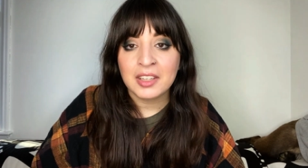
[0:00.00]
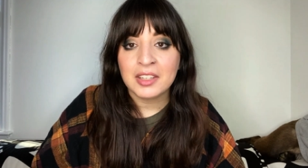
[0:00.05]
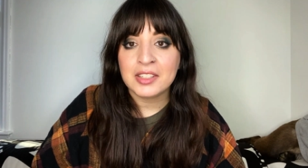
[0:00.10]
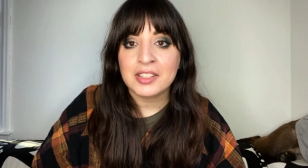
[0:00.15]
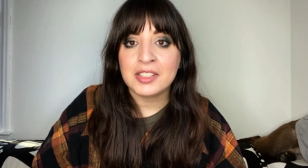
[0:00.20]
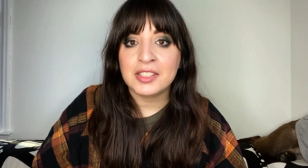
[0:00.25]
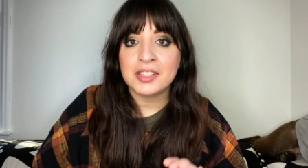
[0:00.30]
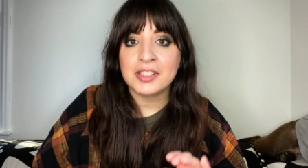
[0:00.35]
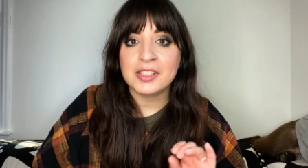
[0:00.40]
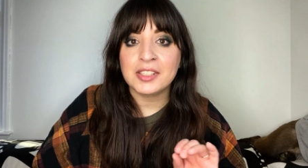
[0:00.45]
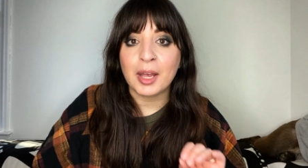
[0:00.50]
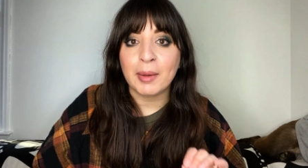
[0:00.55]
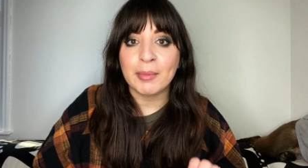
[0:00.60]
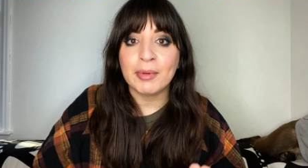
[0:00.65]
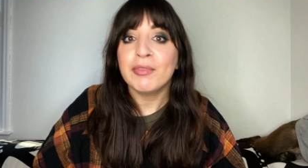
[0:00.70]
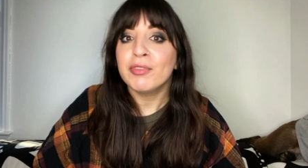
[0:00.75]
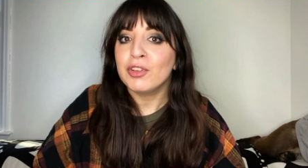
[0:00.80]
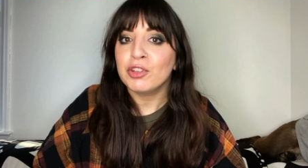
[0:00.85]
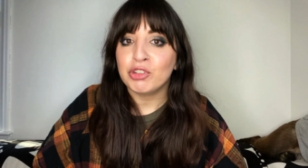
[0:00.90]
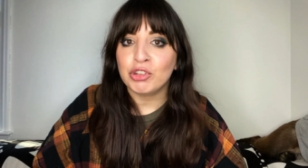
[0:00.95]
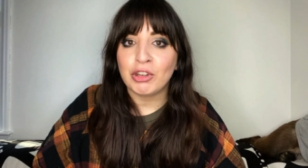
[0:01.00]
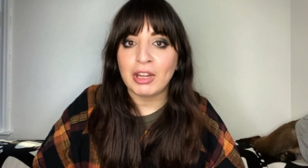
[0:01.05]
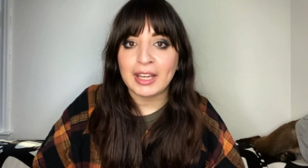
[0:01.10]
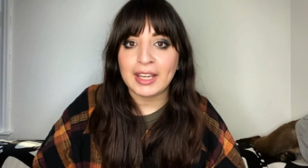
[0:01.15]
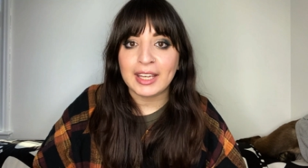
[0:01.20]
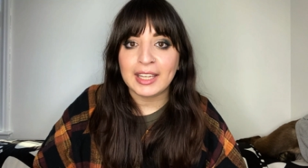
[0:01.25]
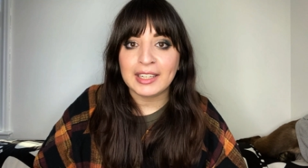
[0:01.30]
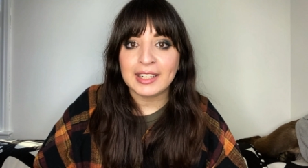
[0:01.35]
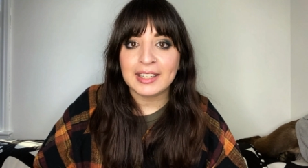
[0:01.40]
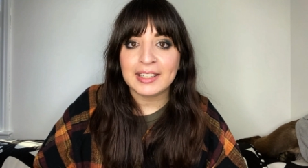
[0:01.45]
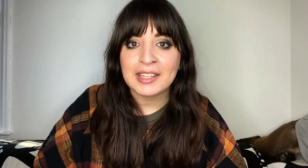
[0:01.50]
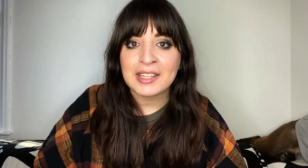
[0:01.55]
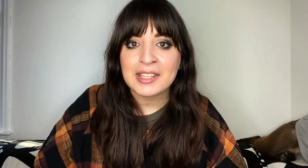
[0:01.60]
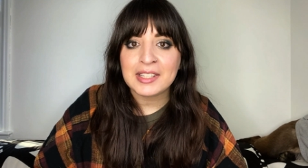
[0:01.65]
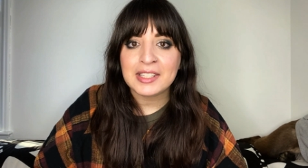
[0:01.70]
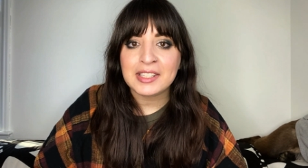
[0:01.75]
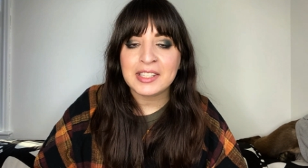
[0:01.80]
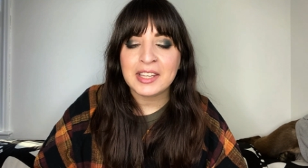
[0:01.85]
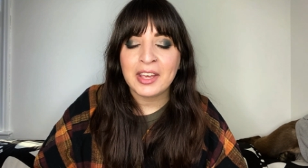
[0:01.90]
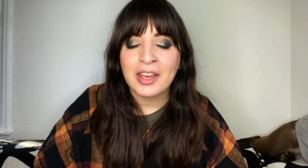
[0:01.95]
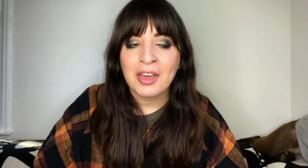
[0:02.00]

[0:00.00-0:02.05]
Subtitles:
Some of the shakiness,